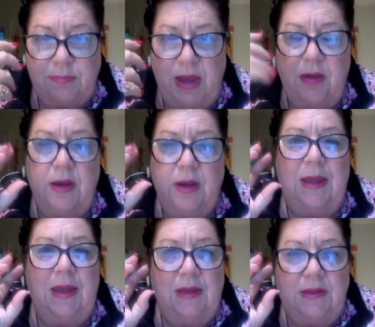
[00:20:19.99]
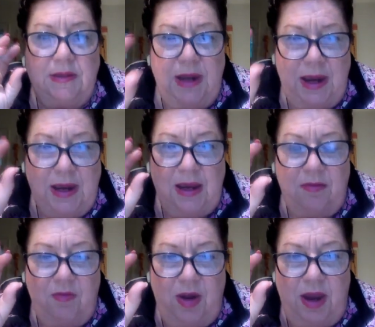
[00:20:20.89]
about taking
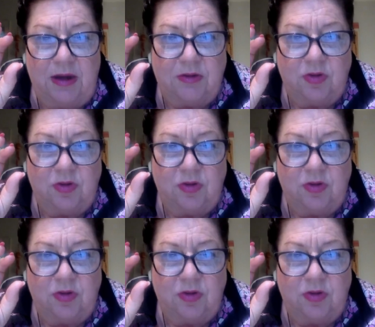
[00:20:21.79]
advantage.